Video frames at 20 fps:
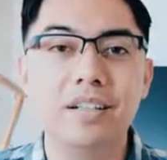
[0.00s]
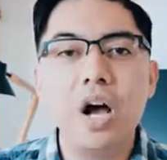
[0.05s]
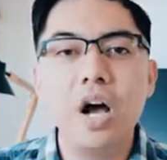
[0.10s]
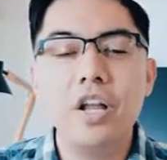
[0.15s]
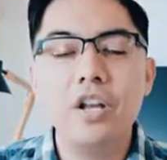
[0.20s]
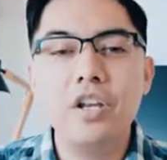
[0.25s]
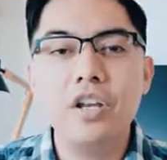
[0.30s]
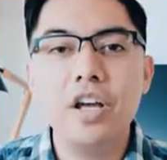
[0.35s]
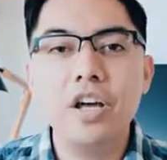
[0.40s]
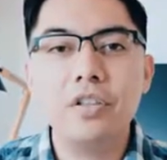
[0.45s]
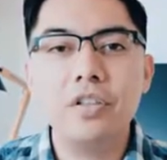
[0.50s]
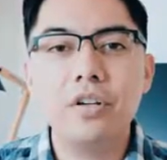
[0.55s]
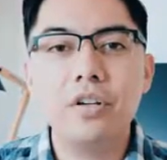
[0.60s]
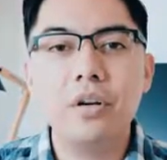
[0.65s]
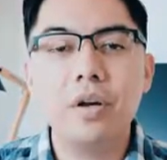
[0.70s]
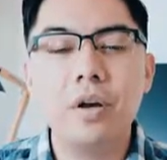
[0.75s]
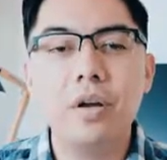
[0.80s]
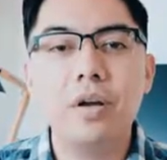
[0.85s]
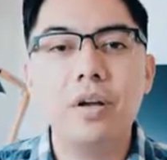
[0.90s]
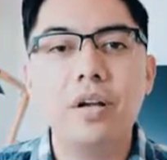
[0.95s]

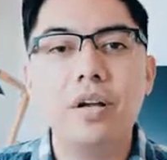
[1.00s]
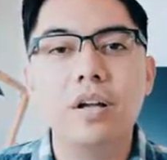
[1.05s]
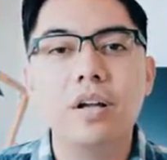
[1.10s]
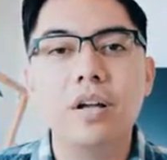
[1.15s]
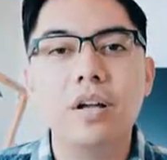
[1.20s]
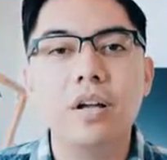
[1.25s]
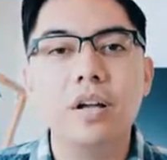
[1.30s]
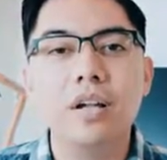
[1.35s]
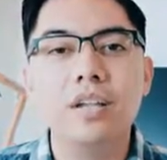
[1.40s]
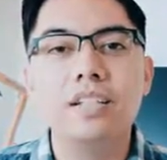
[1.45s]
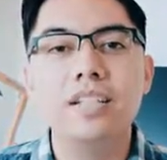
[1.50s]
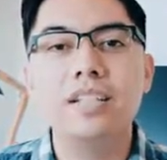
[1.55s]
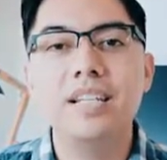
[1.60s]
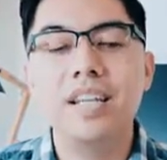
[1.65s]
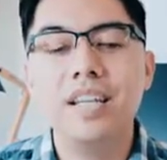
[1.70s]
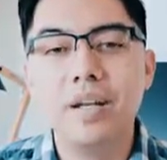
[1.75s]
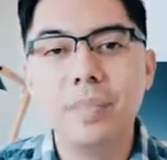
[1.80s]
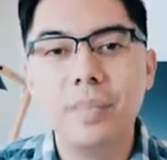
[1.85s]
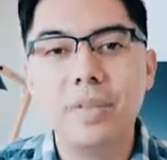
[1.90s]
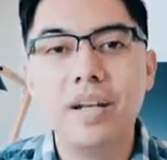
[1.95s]
Another
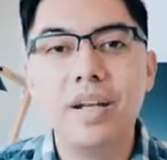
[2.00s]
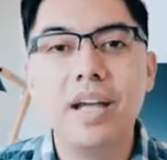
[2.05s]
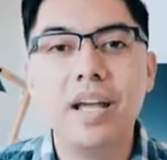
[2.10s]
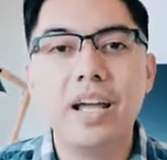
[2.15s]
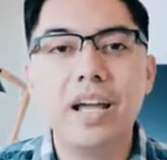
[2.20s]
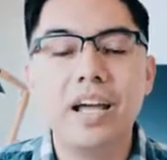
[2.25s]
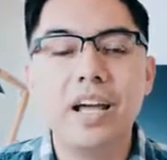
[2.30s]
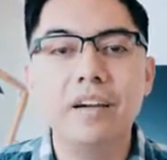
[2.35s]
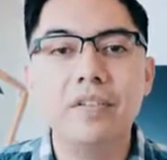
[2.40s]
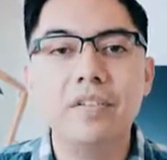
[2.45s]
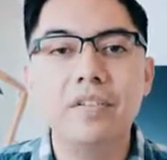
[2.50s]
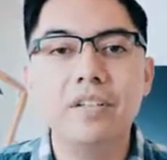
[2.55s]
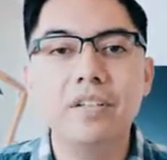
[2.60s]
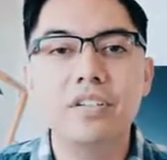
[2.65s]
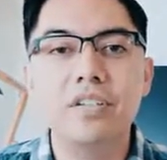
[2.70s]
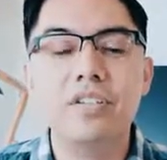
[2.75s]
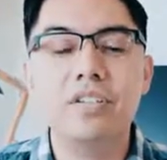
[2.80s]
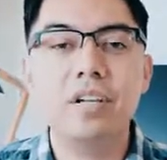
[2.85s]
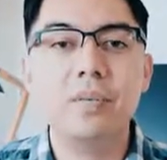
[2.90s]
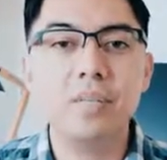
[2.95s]
tip that I have,
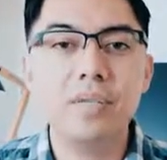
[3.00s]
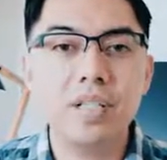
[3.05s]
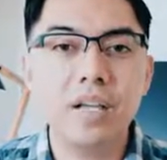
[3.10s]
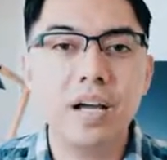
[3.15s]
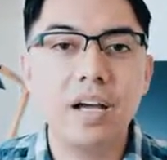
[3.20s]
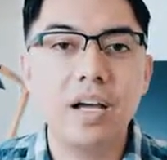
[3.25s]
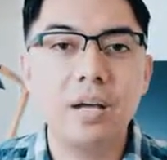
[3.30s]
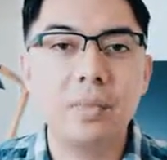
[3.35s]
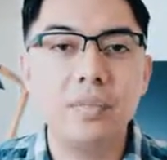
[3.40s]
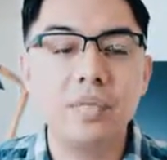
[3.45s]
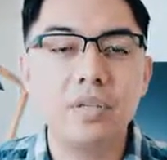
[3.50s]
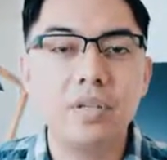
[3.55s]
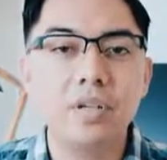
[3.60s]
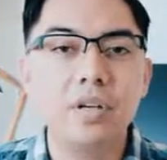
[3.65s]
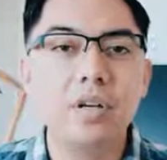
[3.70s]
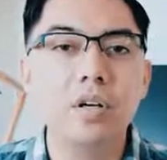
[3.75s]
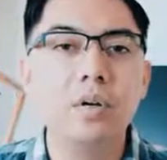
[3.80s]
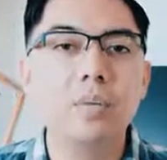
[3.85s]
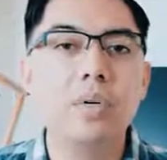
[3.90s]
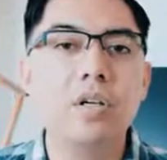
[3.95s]
sometimes
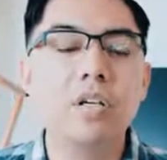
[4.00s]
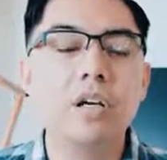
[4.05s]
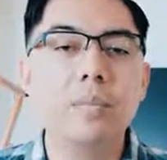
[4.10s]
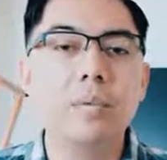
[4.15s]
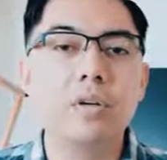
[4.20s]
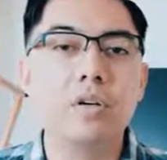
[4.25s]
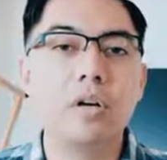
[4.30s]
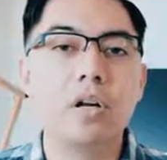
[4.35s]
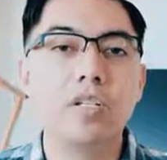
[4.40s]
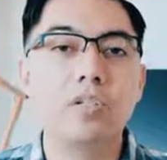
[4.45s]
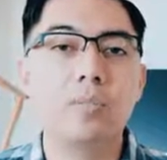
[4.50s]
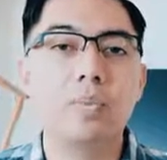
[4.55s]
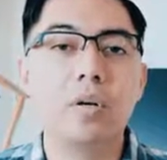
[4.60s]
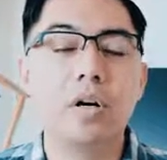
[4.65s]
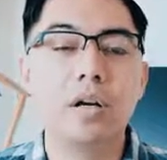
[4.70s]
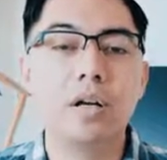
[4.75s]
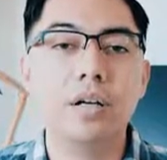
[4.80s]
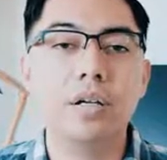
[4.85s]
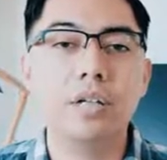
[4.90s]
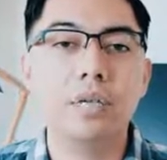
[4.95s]
we come across
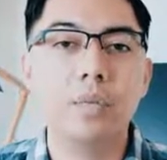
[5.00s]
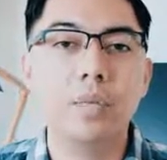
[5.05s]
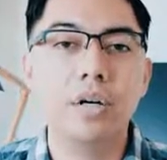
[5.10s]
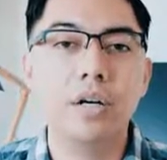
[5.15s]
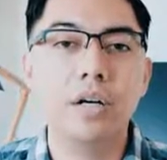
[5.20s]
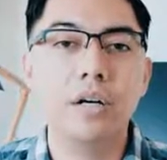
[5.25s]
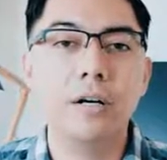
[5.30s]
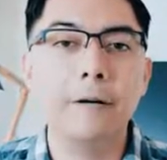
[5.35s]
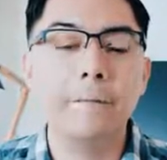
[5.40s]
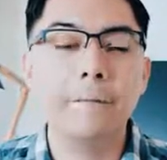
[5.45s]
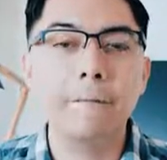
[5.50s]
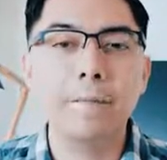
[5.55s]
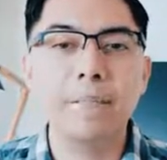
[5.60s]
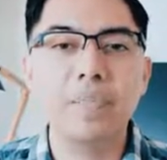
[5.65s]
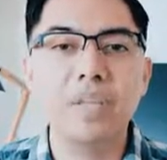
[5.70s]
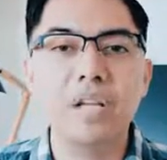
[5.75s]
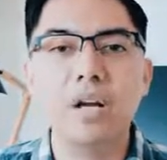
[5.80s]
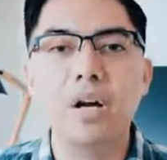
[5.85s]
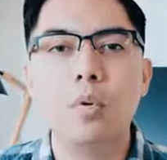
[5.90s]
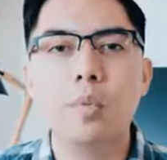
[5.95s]
products where
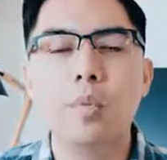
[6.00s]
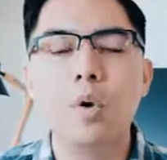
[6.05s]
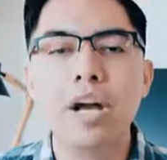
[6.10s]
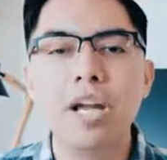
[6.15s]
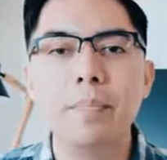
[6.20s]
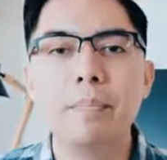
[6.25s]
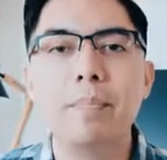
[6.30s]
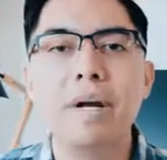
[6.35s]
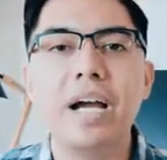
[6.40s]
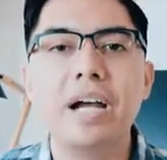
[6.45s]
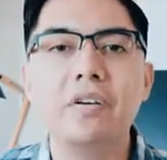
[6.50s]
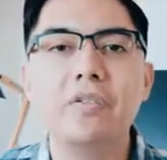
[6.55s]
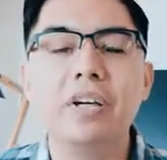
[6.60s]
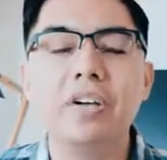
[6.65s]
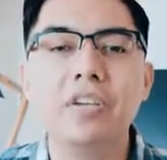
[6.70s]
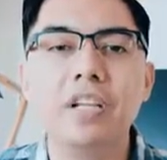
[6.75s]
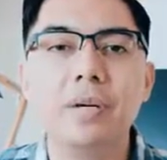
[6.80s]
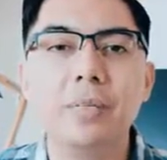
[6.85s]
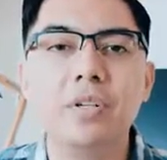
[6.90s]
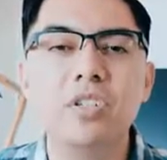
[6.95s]
a white
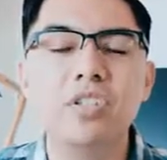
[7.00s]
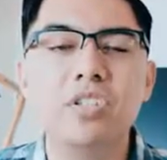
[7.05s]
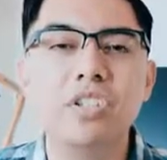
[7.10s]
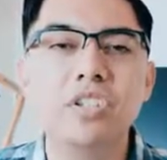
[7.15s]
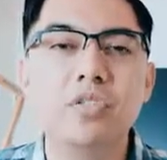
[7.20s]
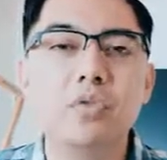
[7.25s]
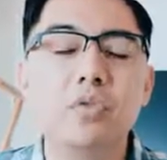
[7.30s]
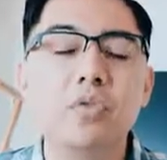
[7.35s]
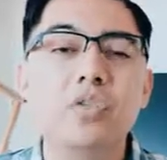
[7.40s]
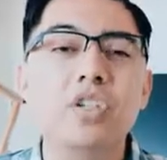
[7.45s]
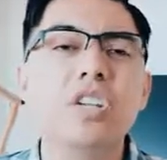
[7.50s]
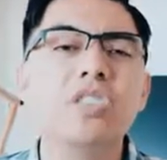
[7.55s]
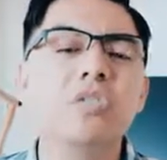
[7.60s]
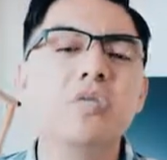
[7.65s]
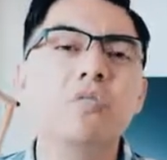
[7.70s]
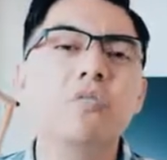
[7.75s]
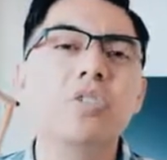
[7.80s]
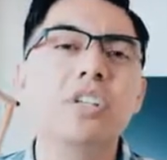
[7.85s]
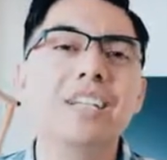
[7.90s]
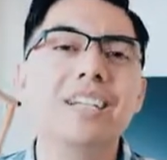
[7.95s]
background image just
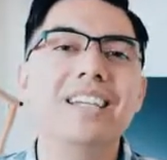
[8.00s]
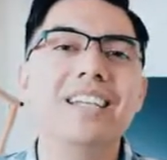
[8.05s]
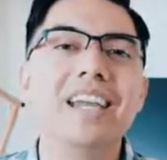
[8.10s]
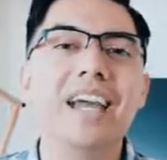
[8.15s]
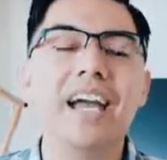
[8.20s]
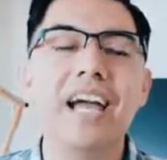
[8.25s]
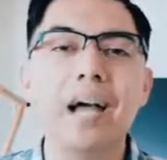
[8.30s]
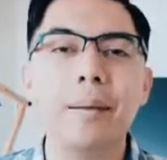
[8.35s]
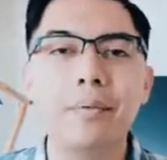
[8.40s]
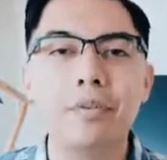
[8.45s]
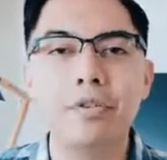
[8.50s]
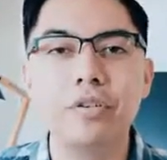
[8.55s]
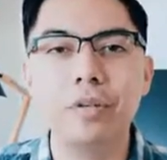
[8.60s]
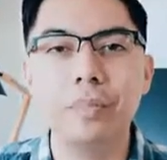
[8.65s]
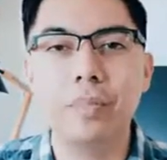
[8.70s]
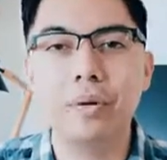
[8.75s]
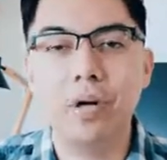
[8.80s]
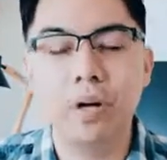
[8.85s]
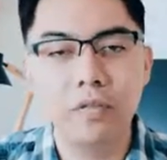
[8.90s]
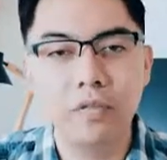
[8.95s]
doesn't really capture
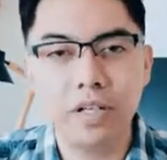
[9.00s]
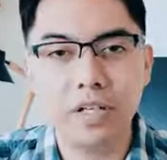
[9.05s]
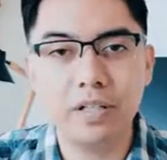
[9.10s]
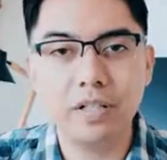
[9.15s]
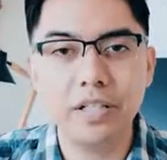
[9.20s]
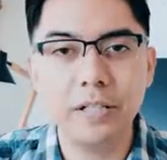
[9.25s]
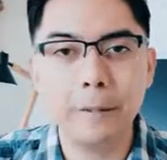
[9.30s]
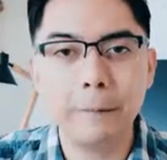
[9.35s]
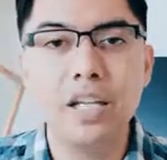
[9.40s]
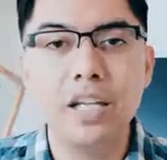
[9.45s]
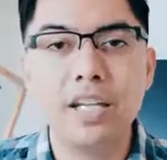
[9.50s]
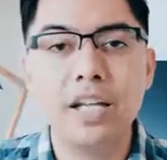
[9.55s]
it perfectly.